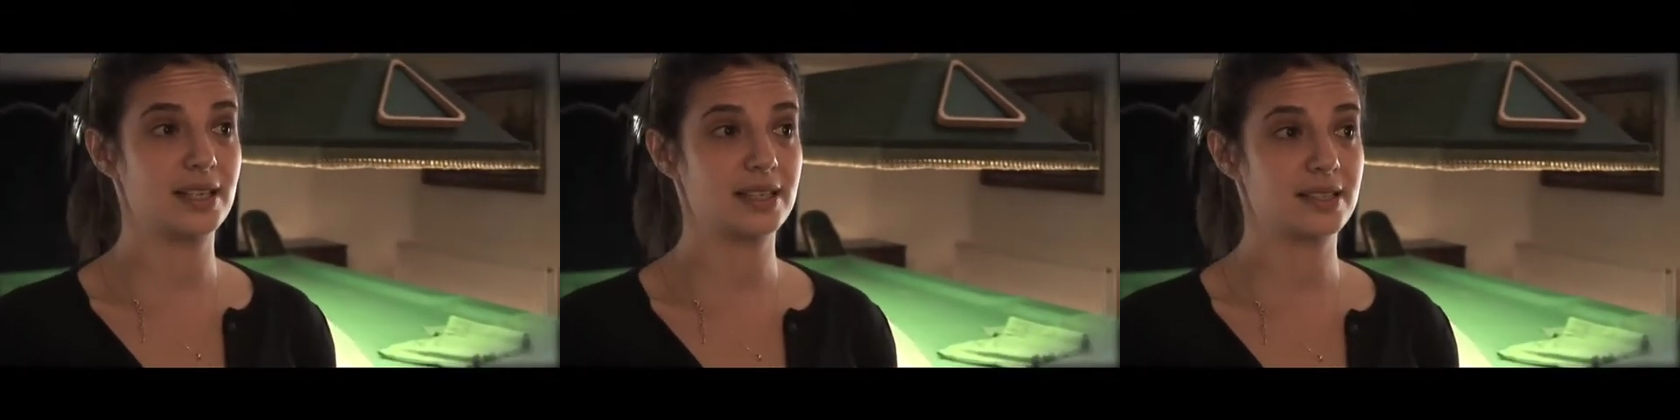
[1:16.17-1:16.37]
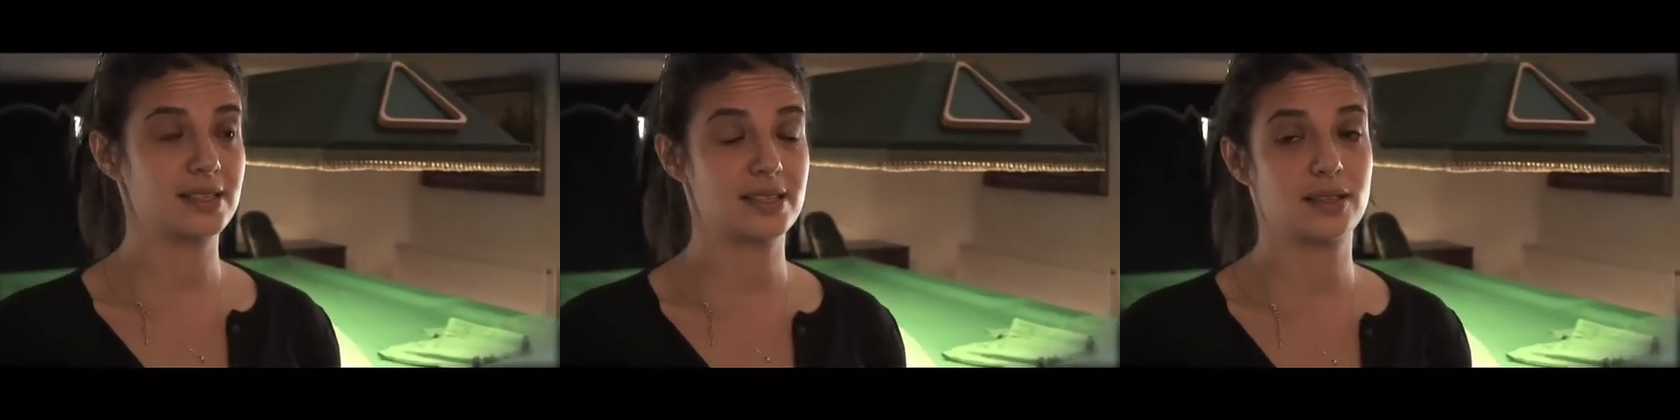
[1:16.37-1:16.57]

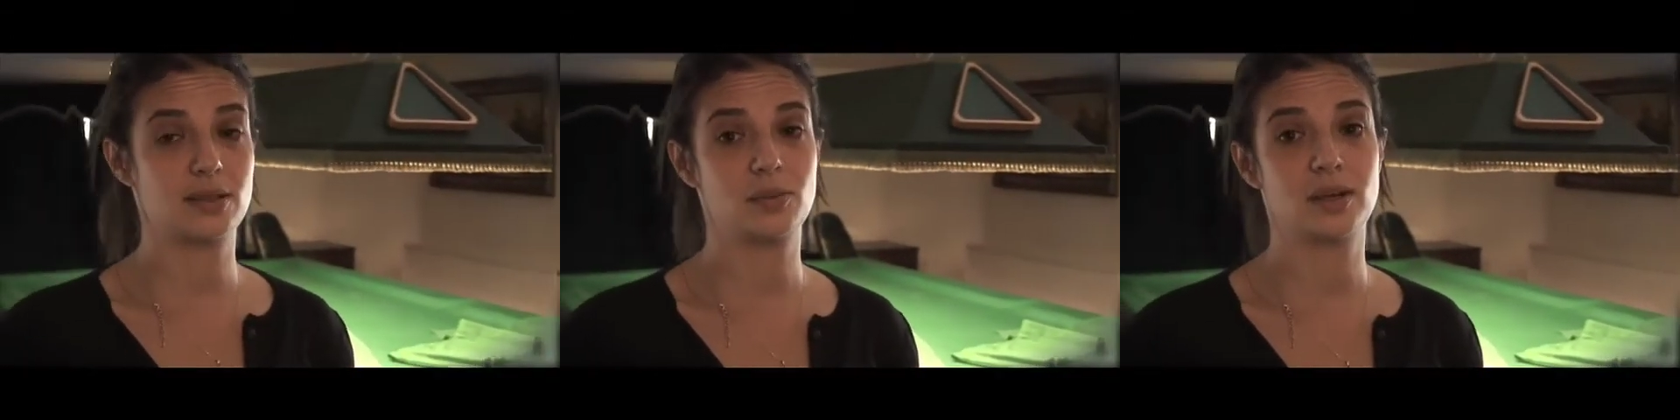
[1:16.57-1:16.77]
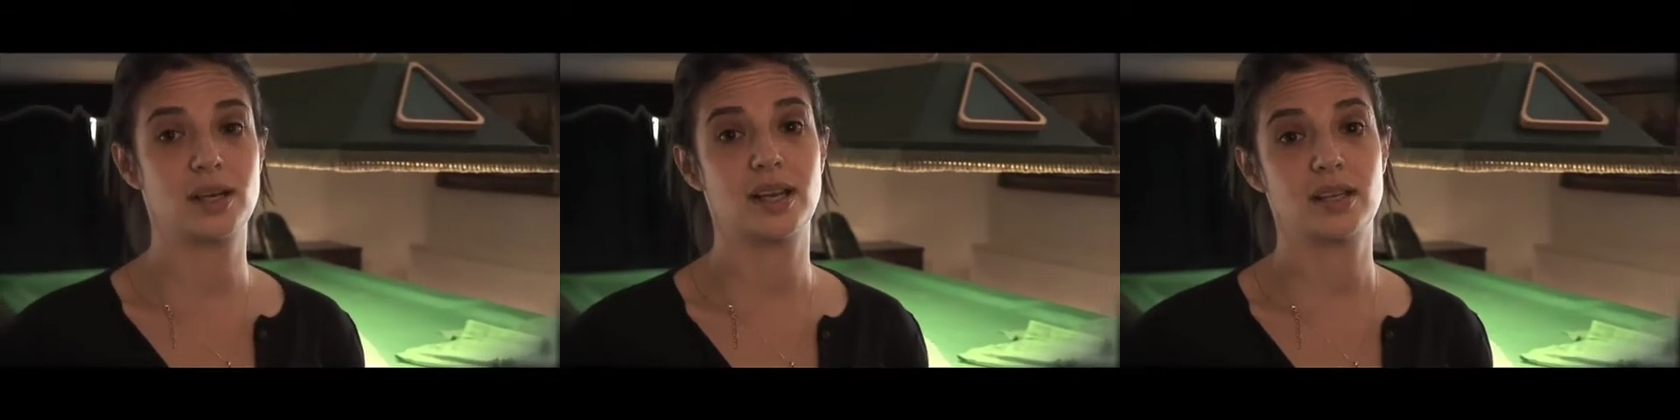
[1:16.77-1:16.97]
because on the
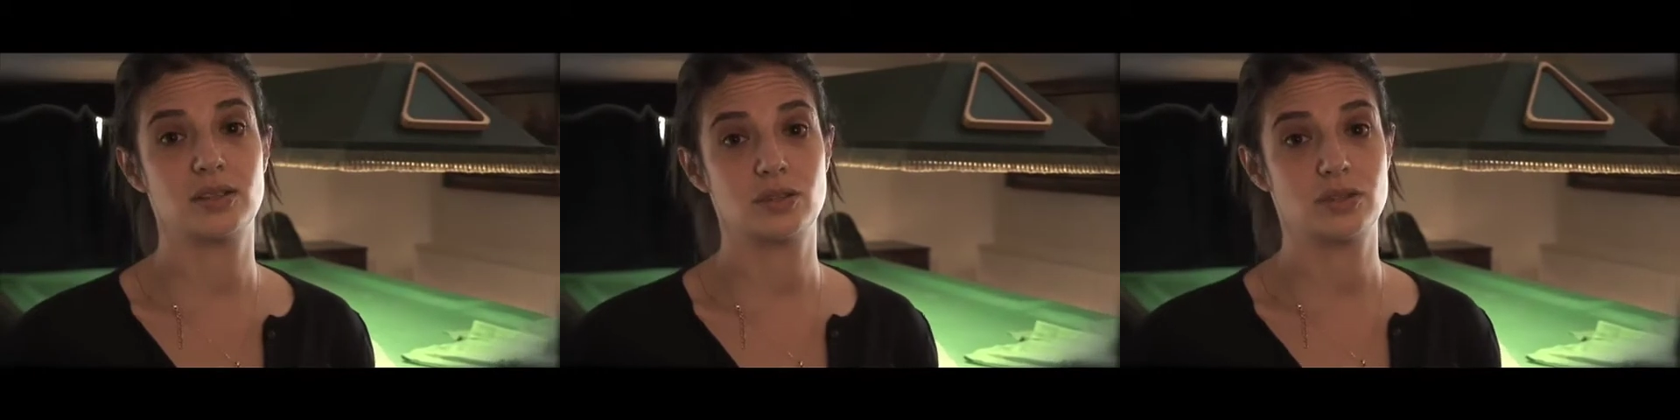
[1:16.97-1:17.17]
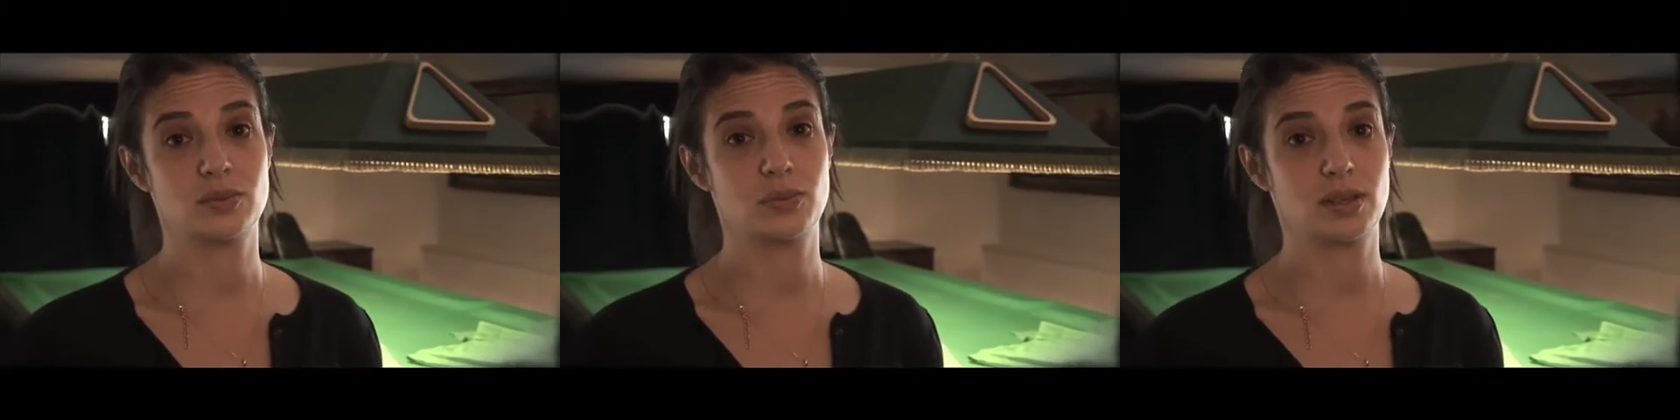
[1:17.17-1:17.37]
one hand
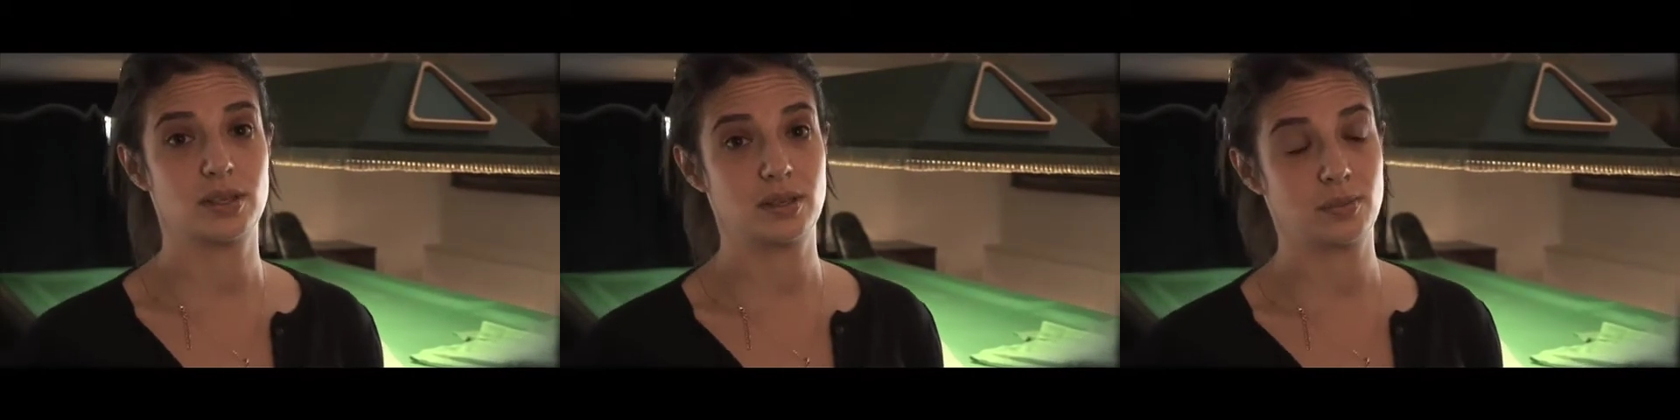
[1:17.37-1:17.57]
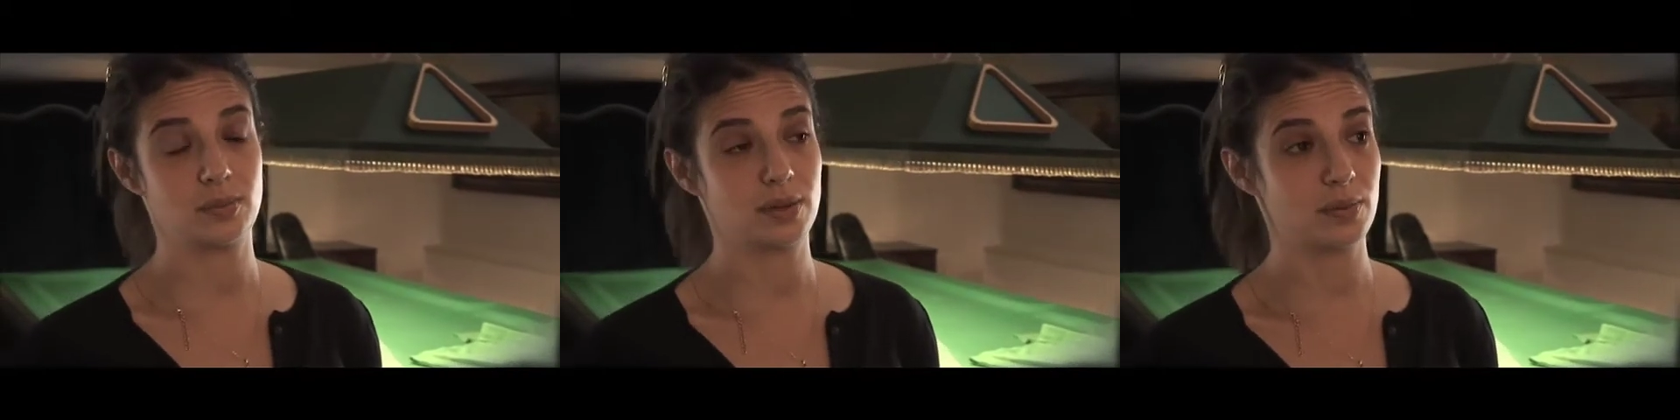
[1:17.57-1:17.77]
you're
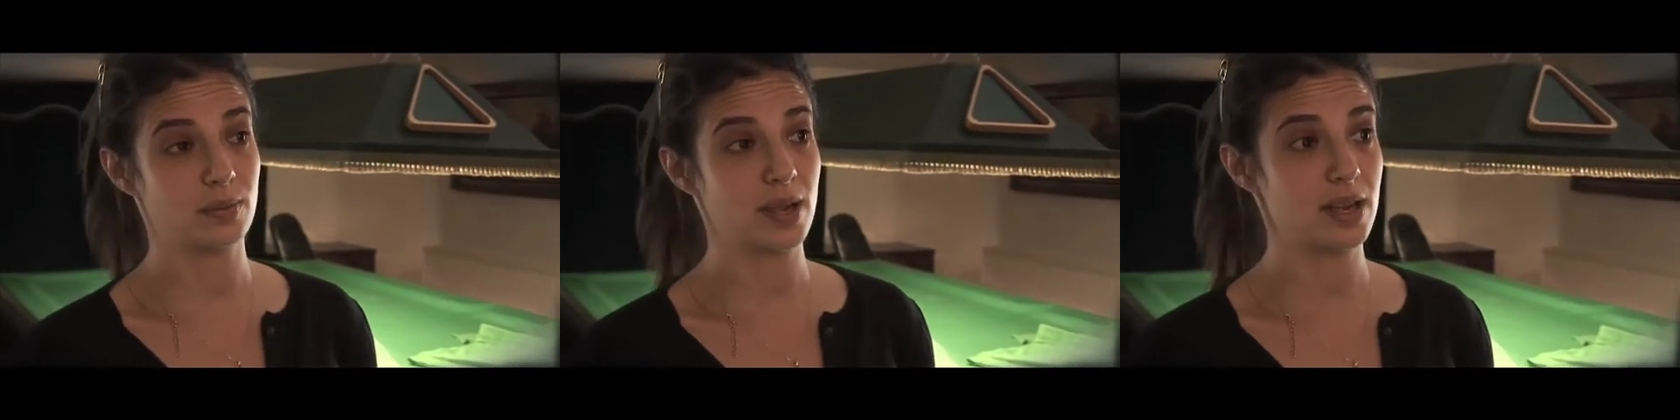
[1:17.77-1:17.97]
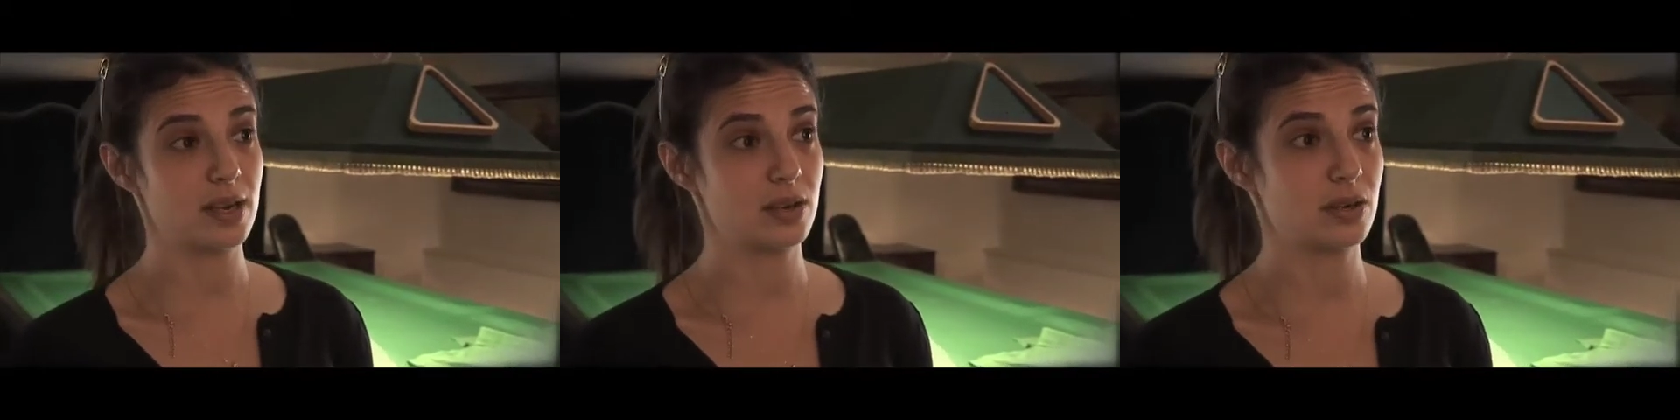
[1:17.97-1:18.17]
working with a
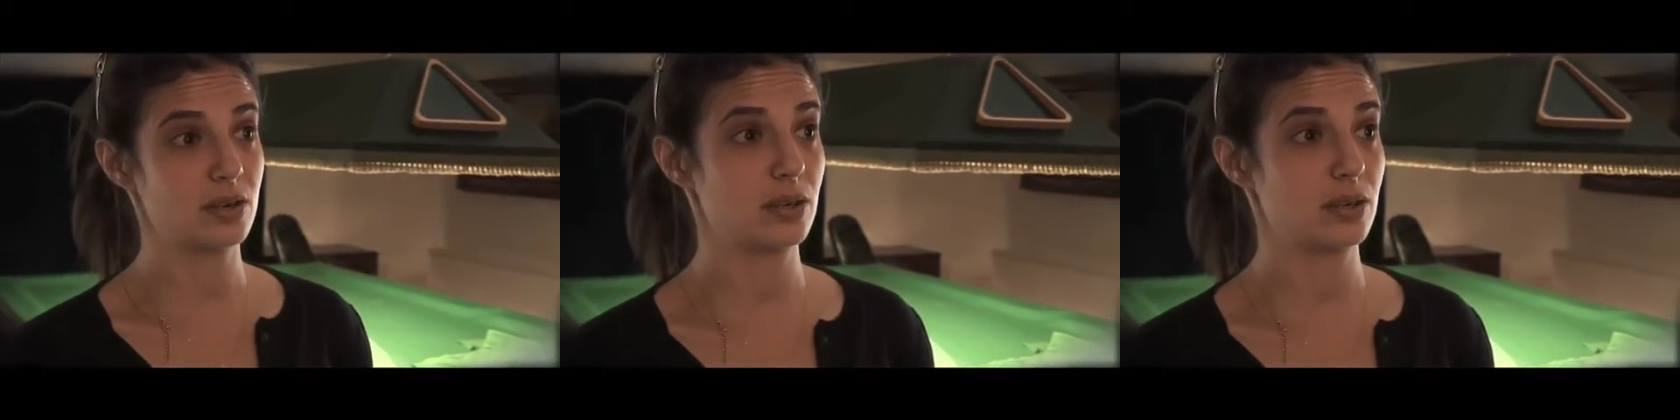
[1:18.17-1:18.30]
writer,